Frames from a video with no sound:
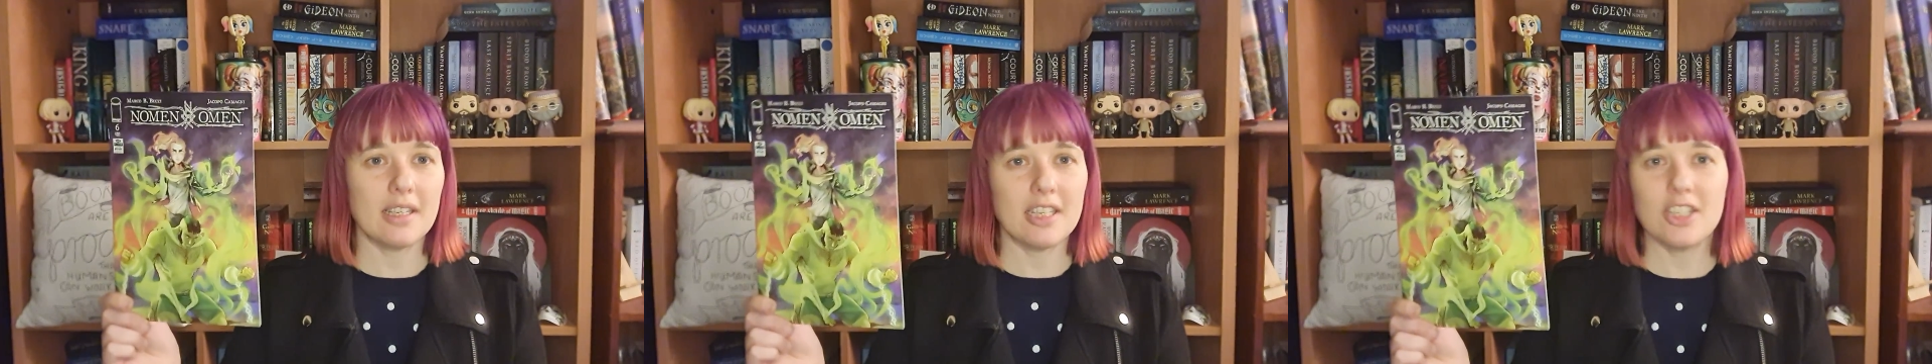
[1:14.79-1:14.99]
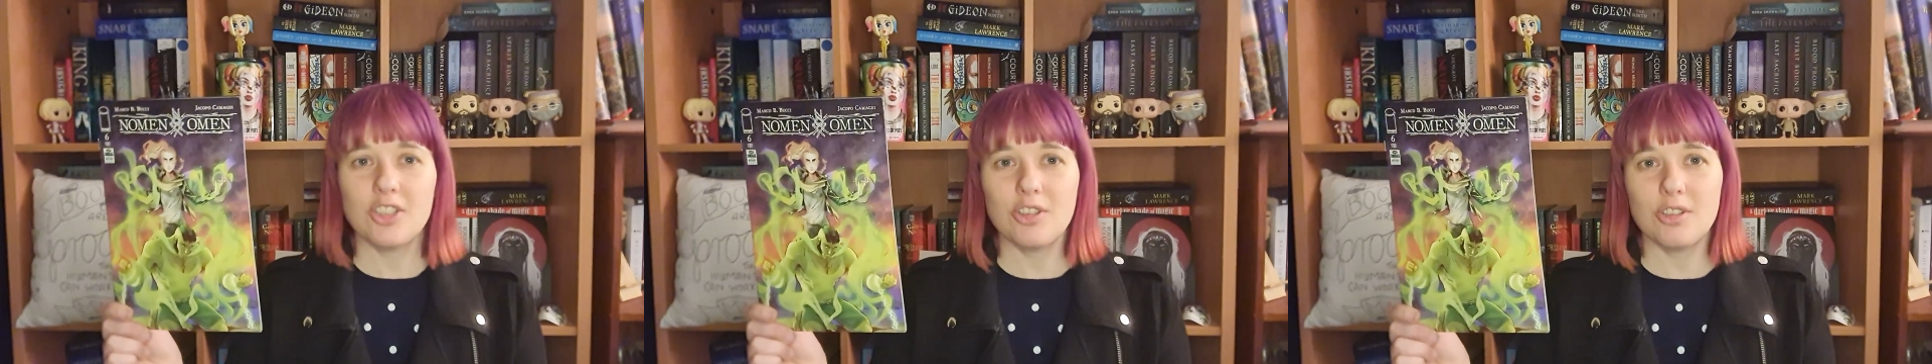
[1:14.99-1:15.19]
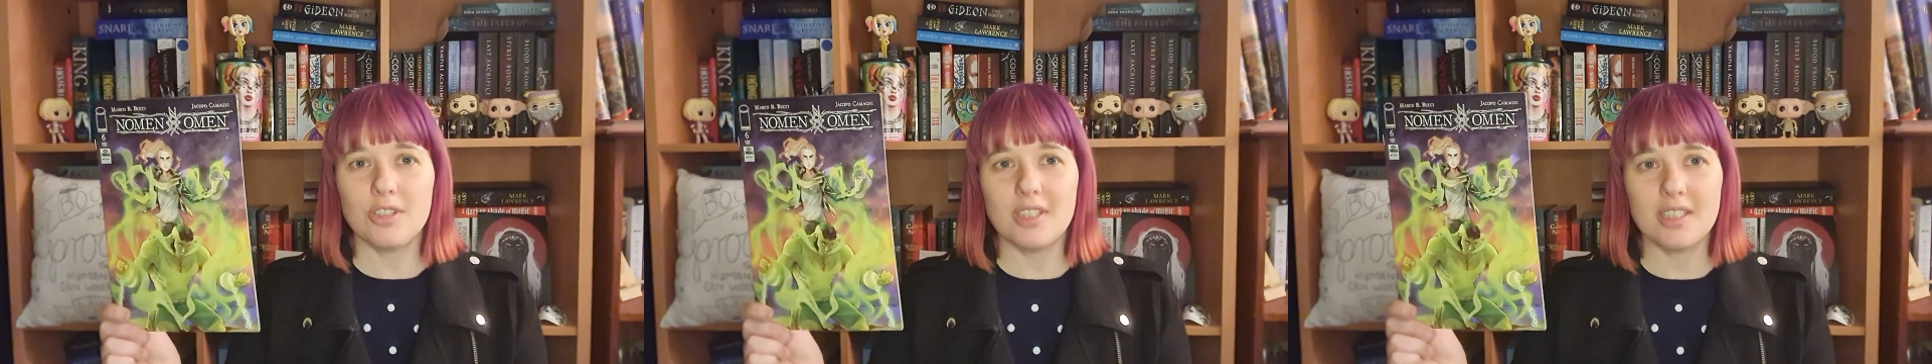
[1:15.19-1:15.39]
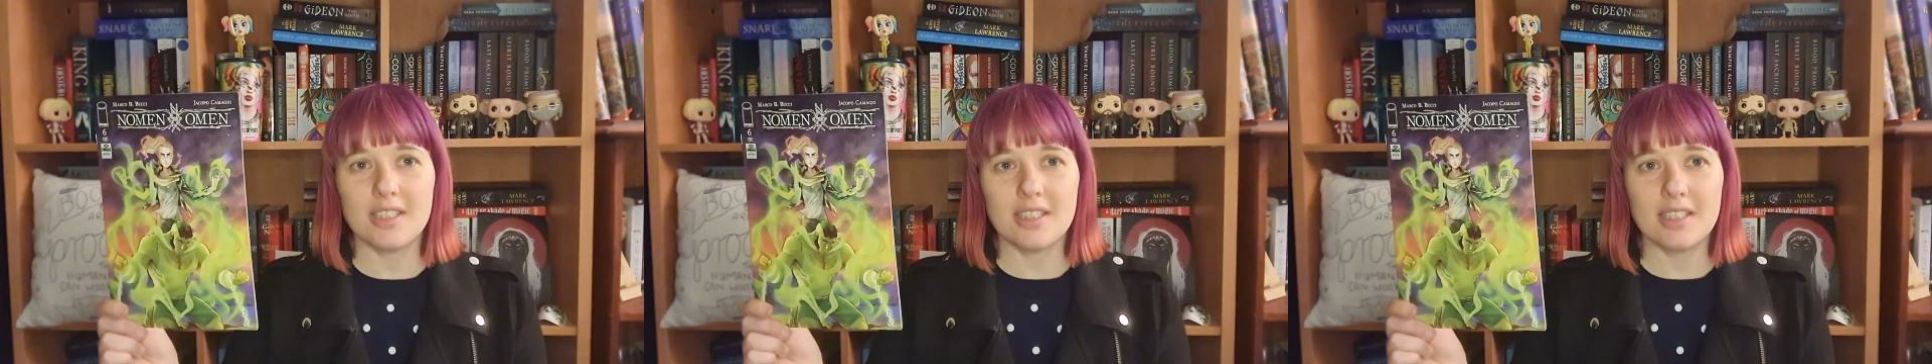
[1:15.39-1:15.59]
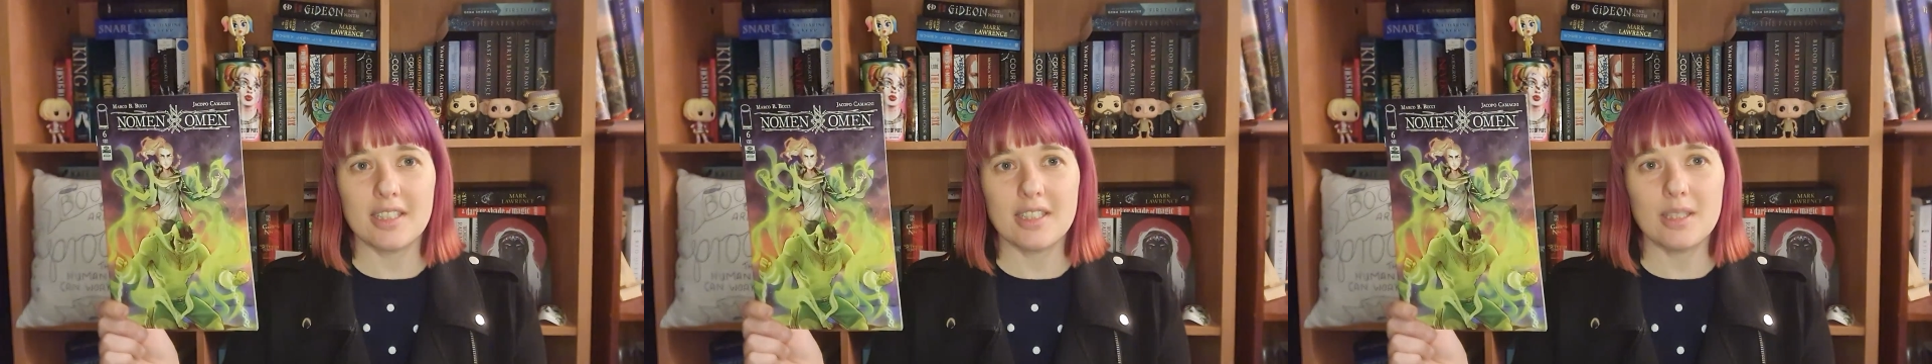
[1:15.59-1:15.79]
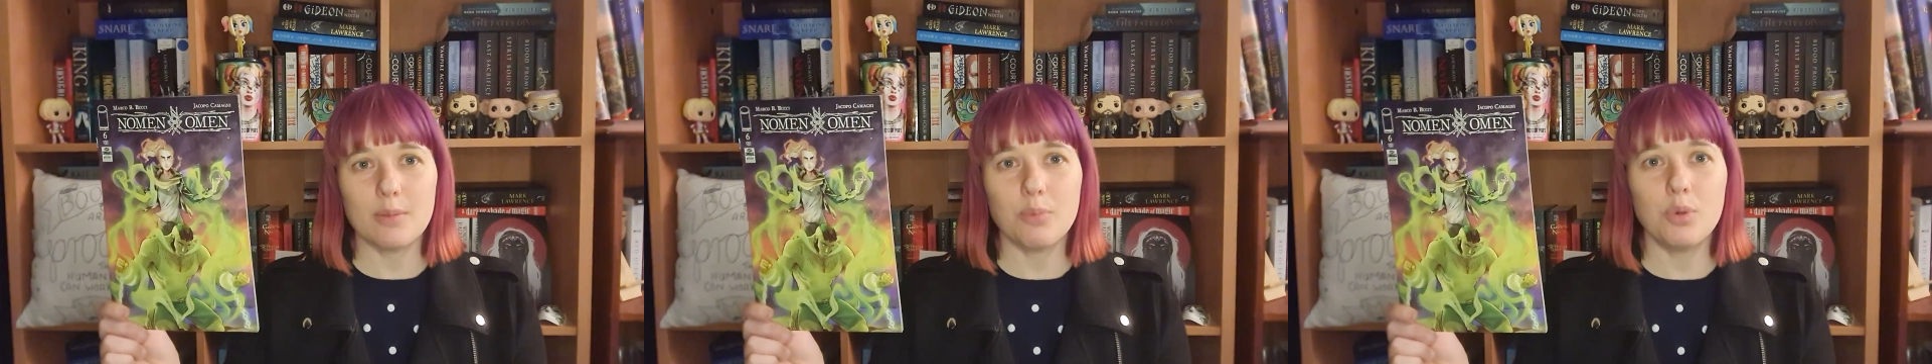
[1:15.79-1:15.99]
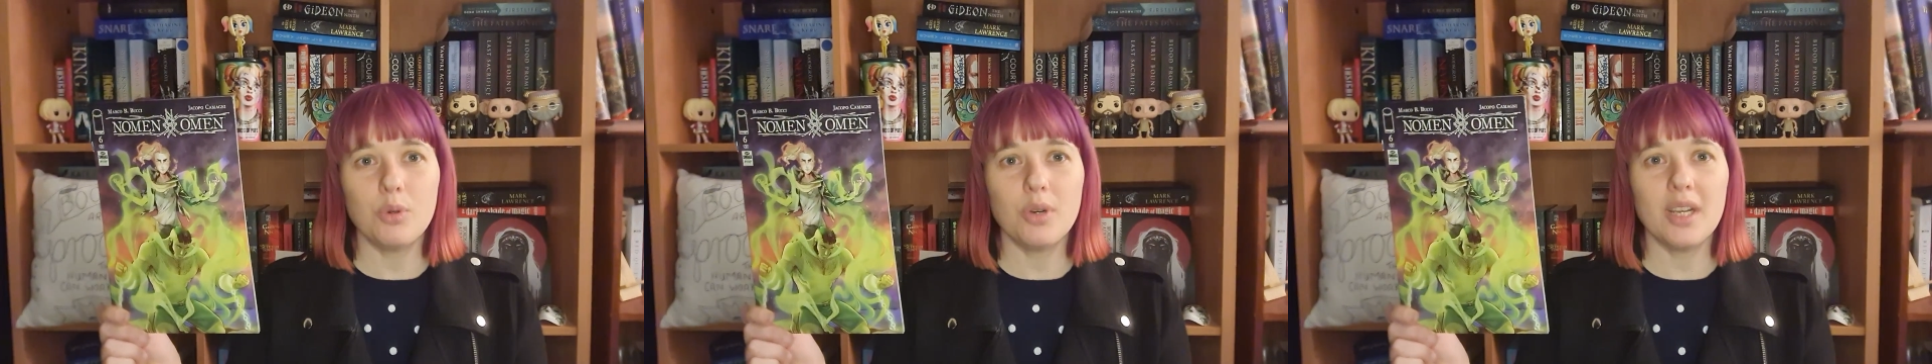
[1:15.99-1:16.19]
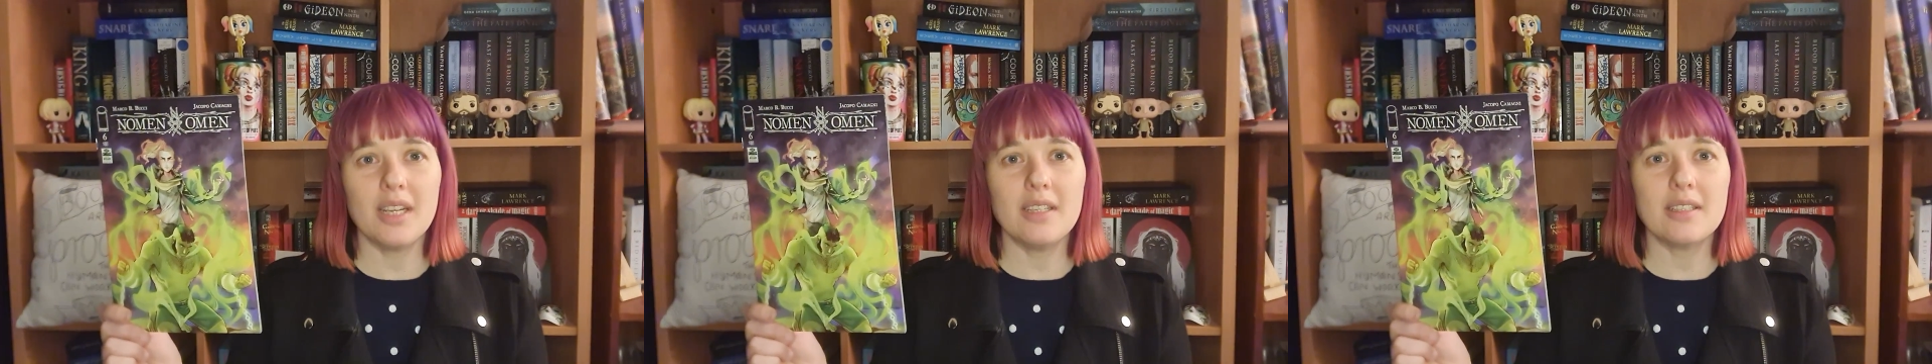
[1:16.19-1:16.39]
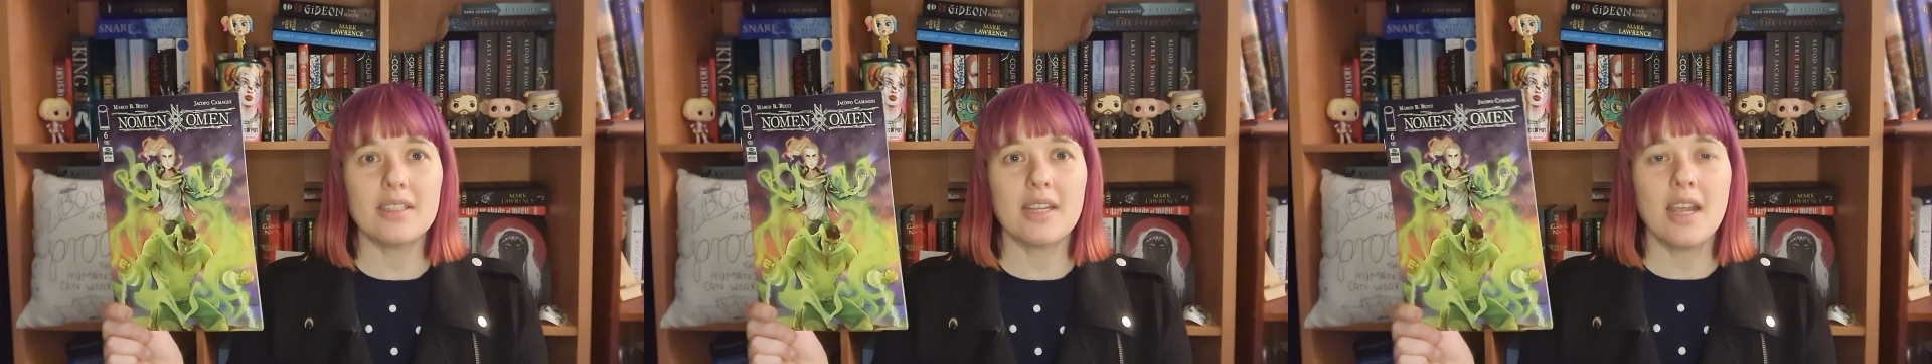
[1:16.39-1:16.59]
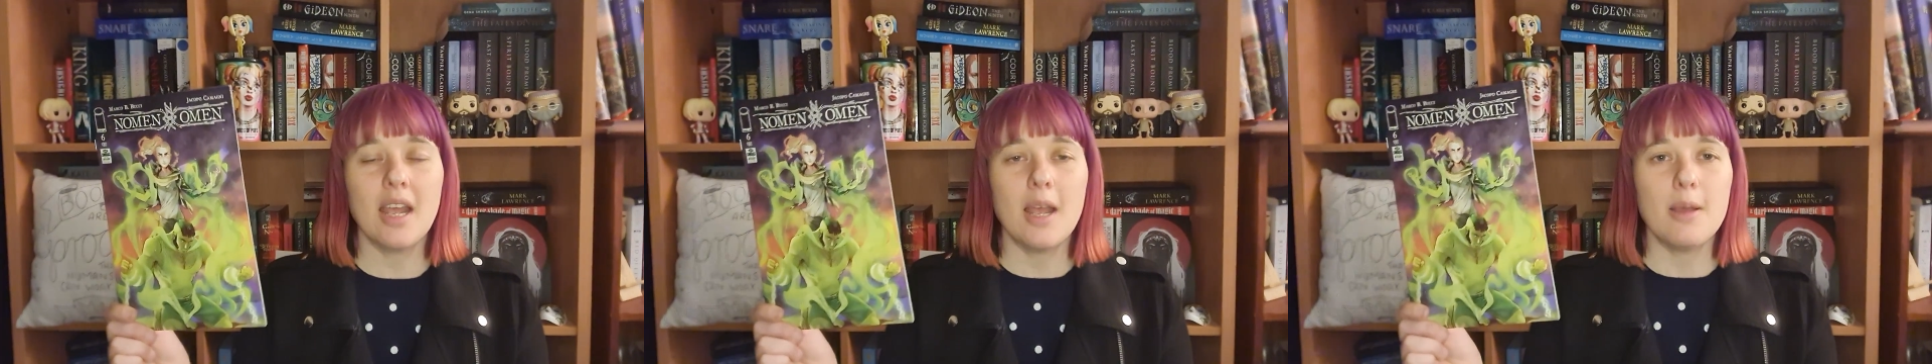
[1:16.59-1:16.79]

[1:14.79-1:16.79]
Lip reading: issue didn't disappoint.